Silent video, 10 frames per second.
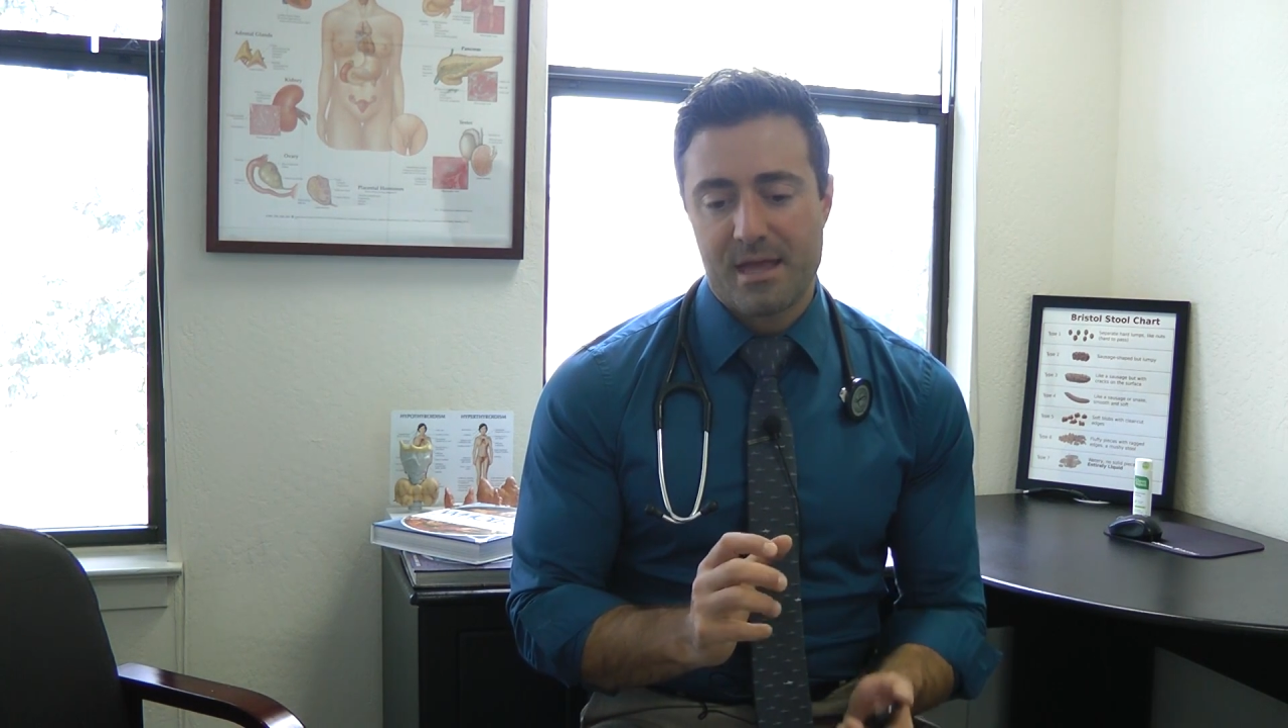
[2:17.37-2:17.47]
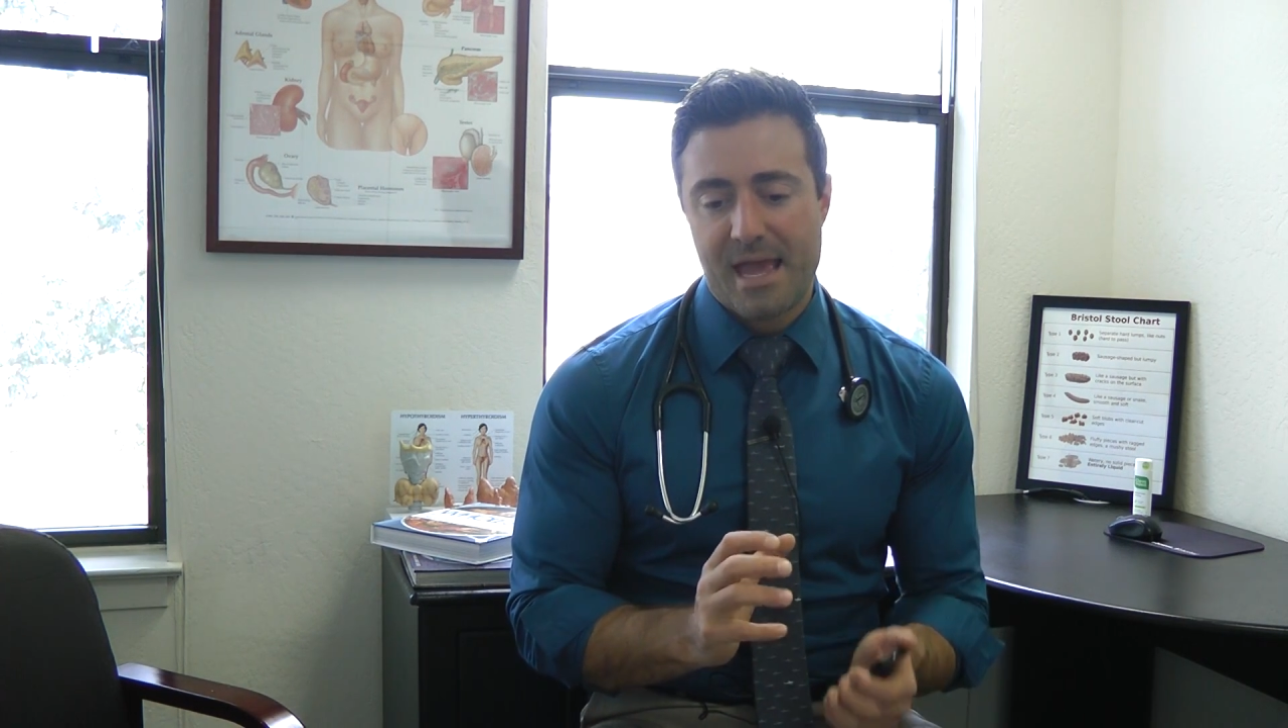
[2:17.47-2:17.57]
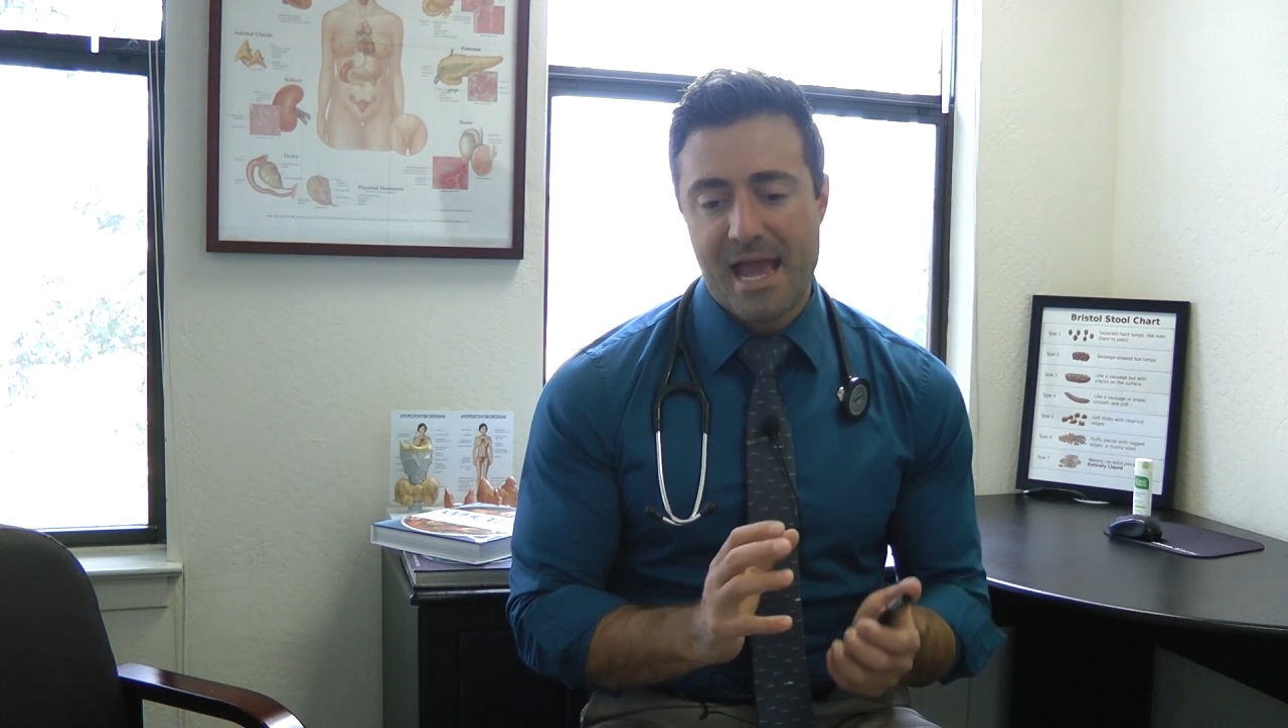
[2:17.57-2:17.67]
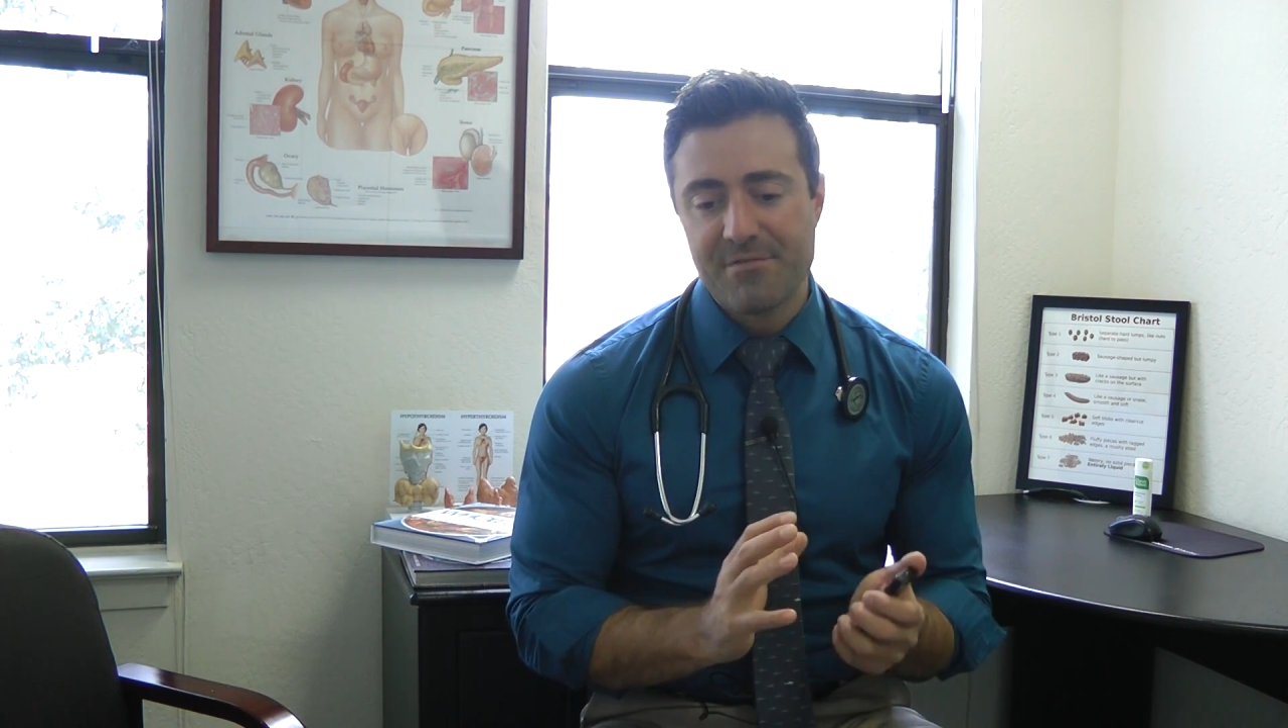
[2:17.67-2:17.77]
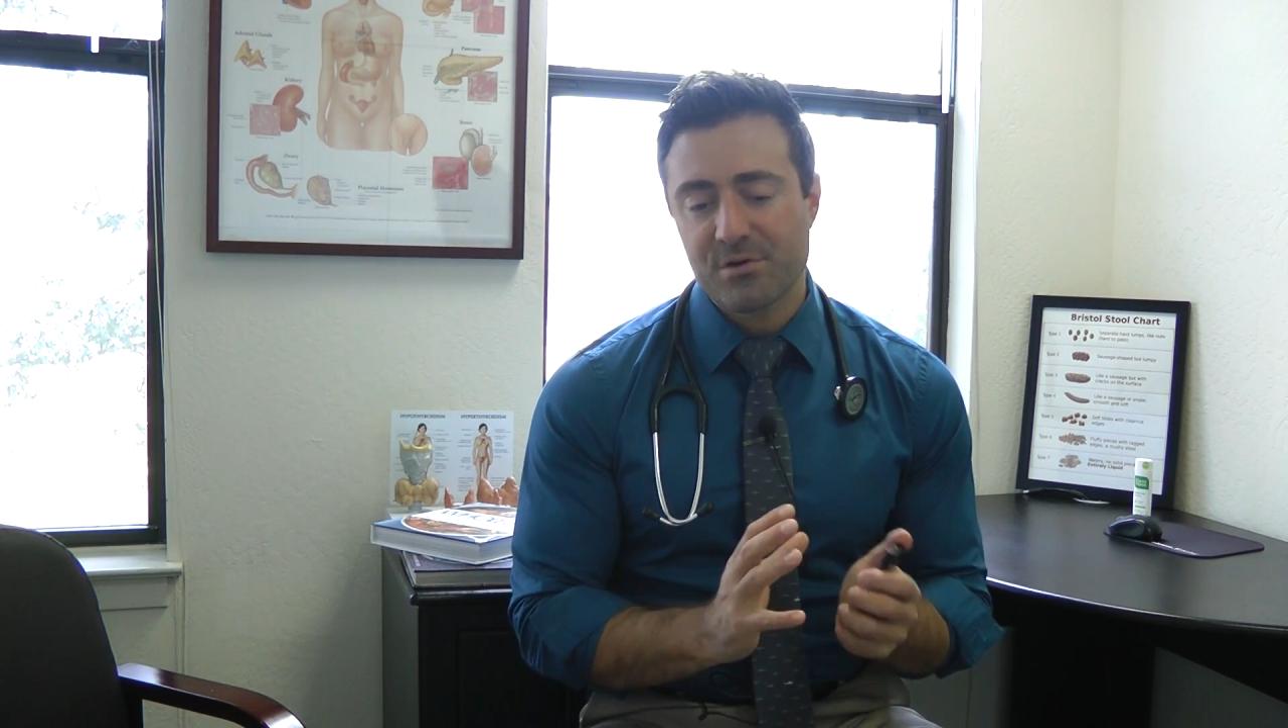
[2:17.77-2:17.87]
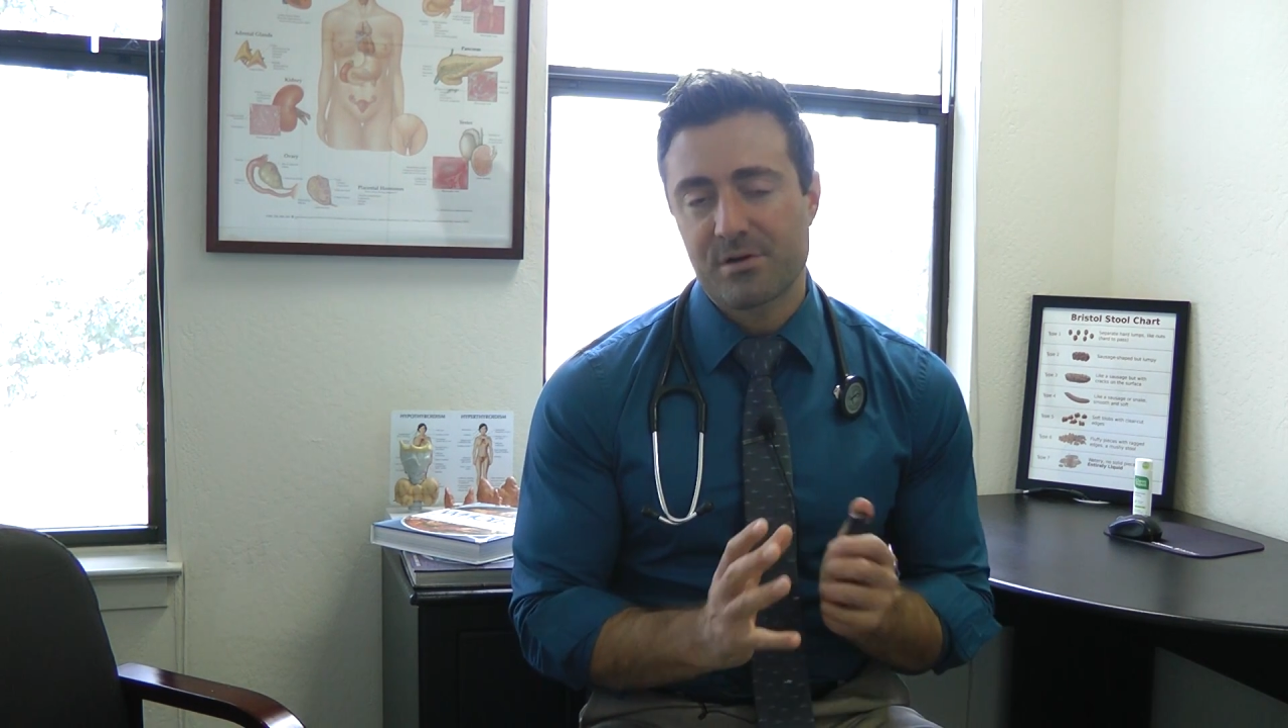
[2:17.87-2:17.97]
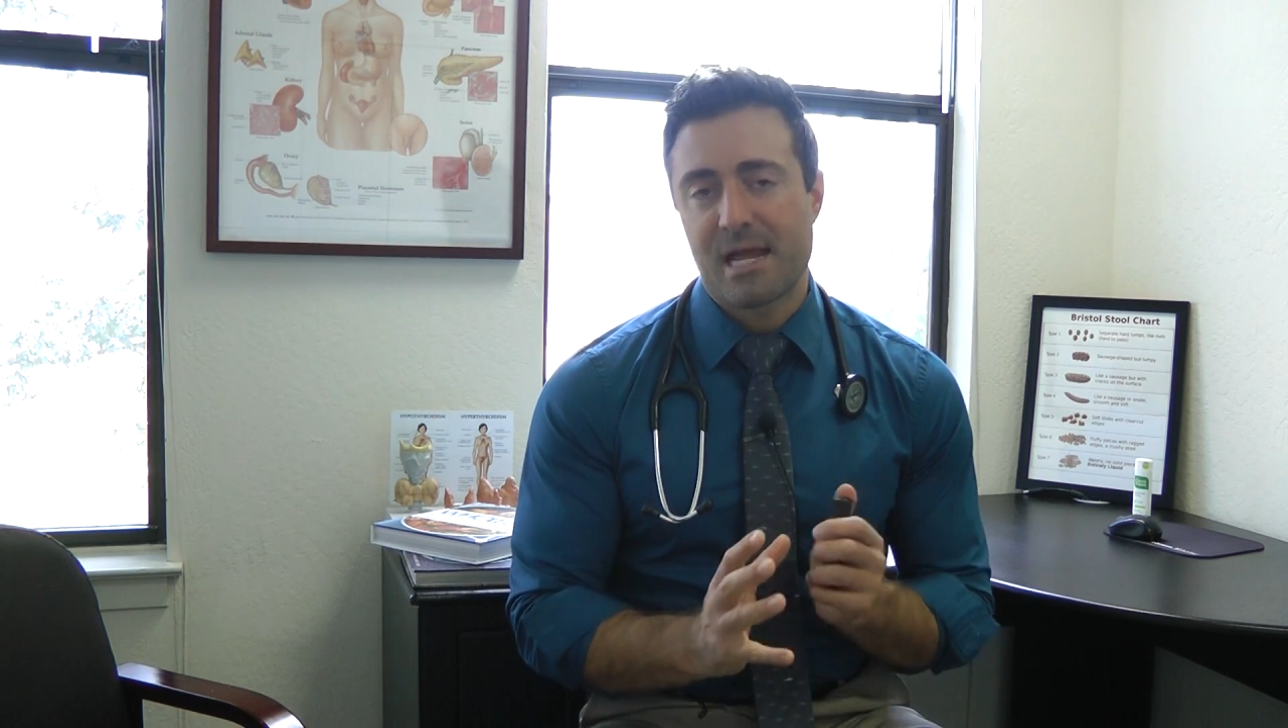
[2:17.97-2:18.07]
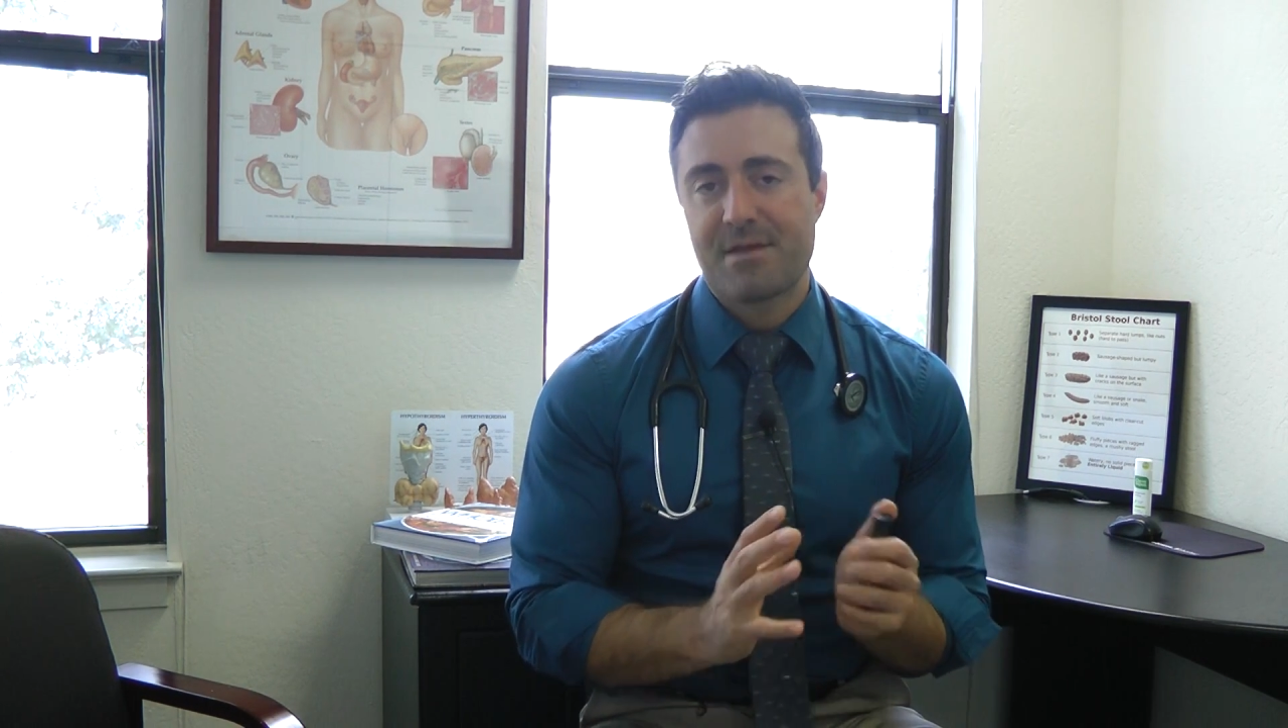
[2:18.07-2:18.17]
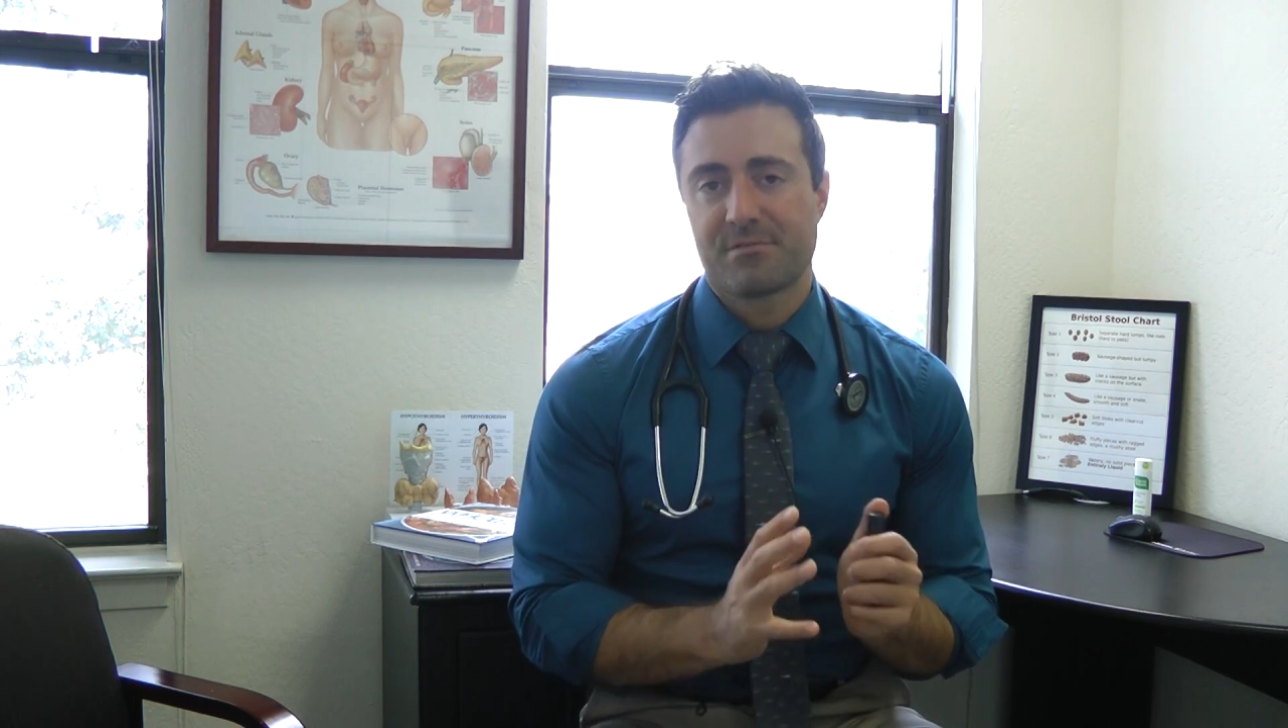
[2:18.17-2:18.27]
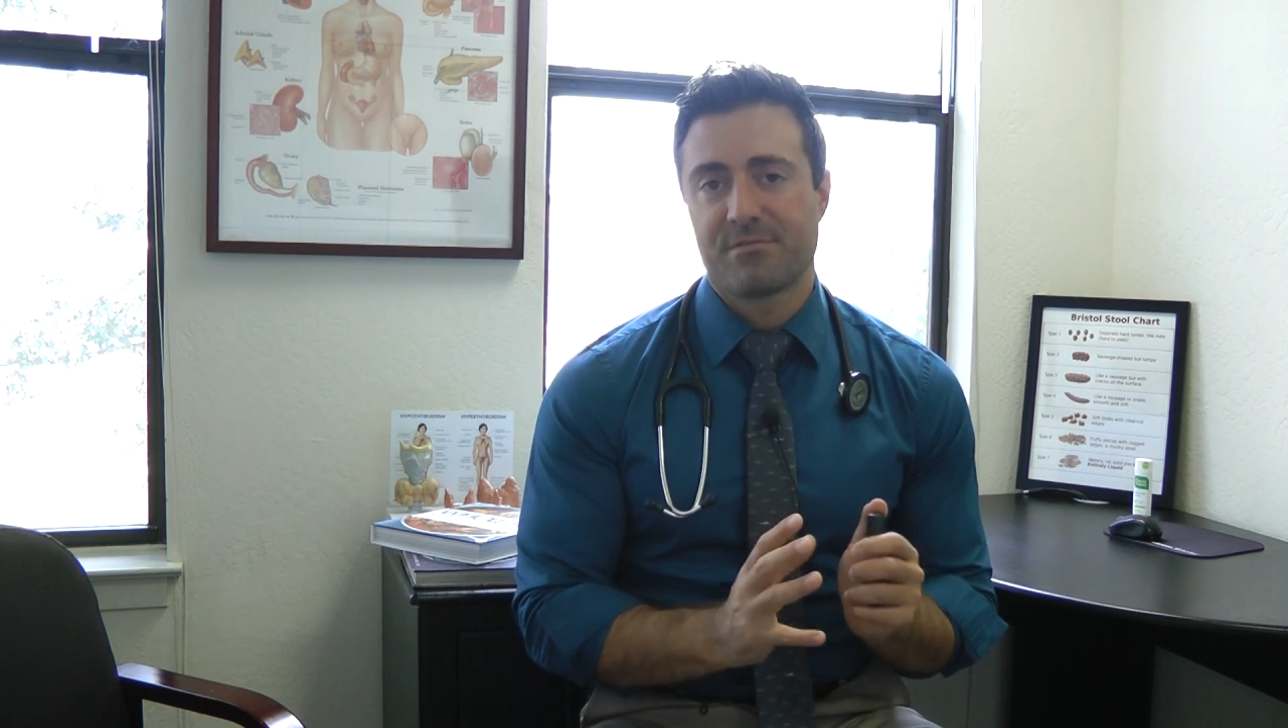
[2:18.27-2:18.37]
having or not having